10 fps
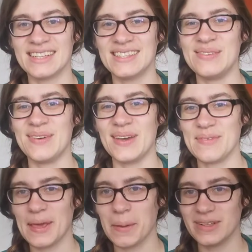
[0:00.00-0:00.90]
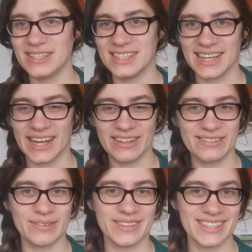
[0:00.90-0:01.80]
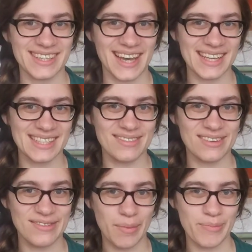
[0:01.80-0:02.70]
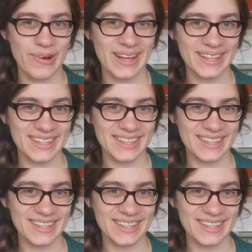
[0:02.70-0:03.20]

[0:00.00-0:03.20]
as you might be able to tell from the size of the fabric,